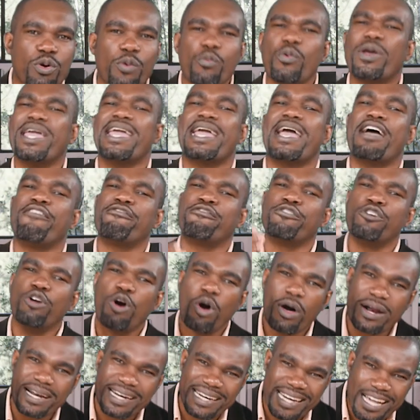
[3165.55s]
We have
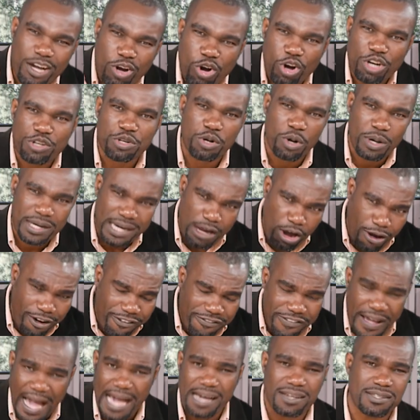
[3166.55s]
no record on our
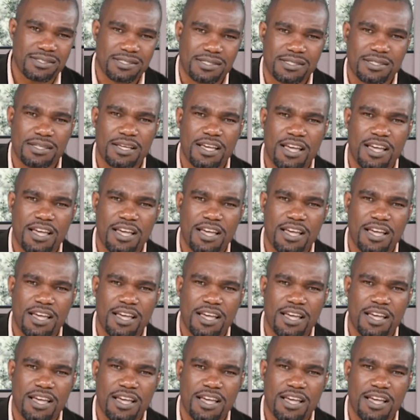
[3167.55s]
files